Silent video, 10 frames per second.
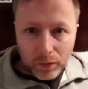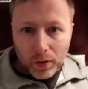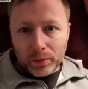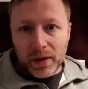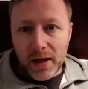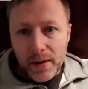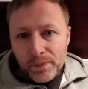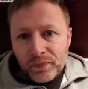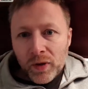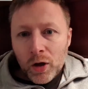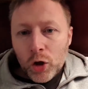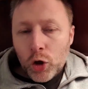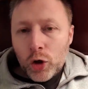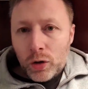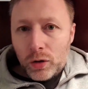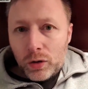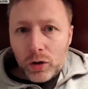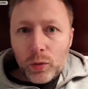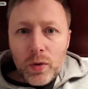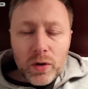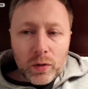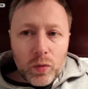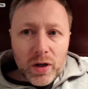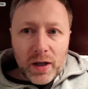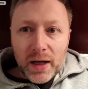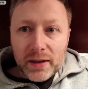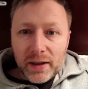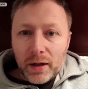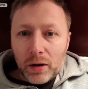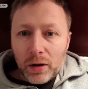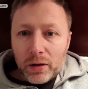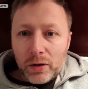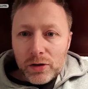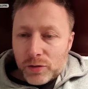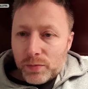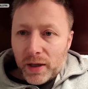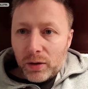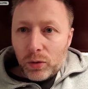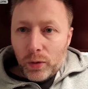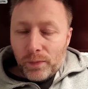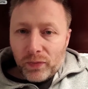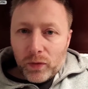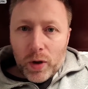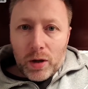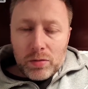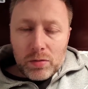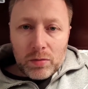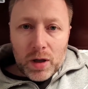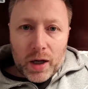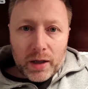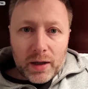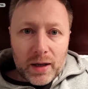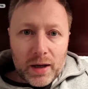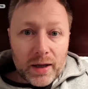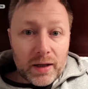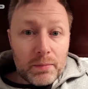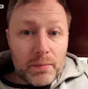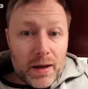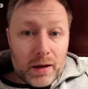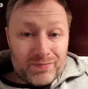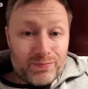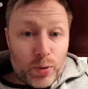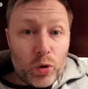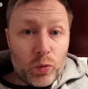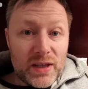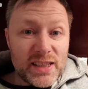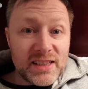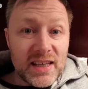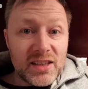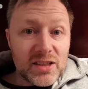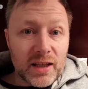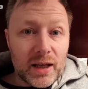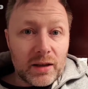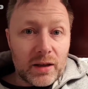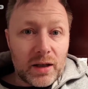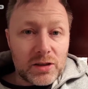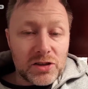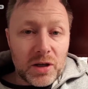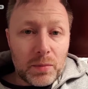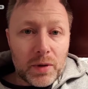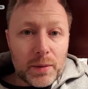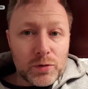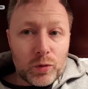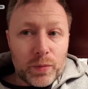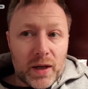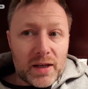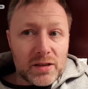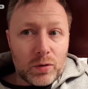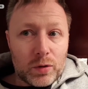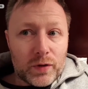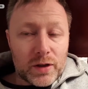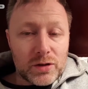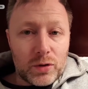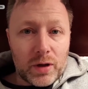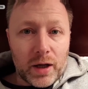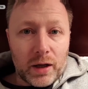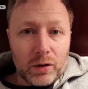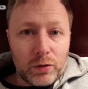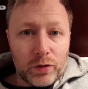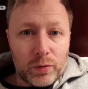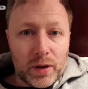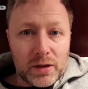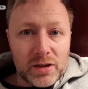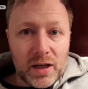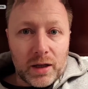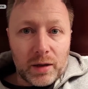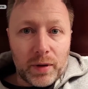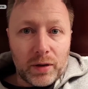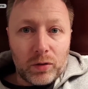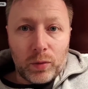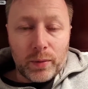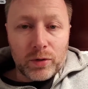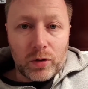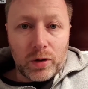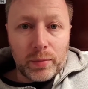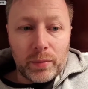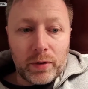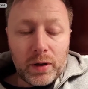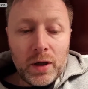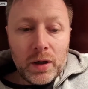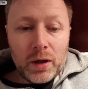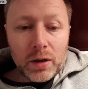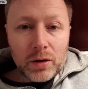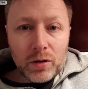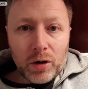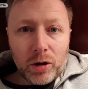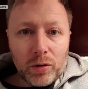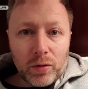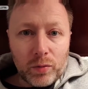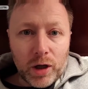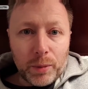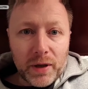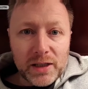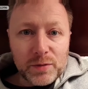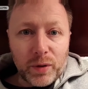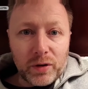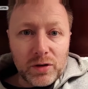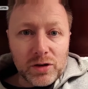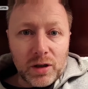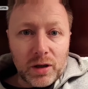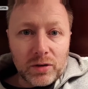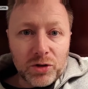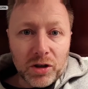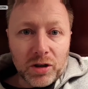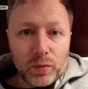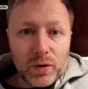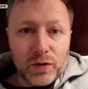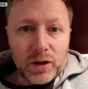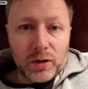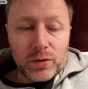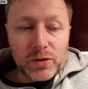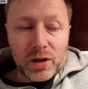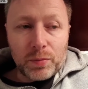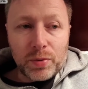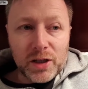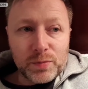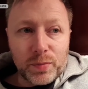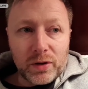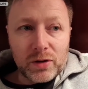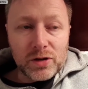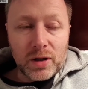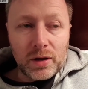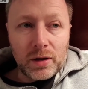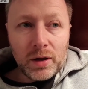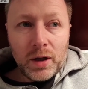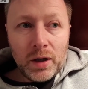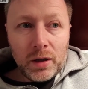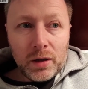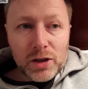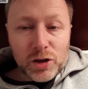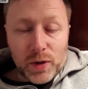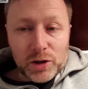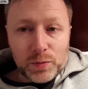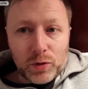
Fuck me. Now, what can I do that other cunts might know? Well, I can put wee scenes together in Streamlabs OBS. I don't know if that's too technical for me to say that. You might not know what I'm talking about, but you know how when I press buttons and I trigger wee videos and I press buttons and I switch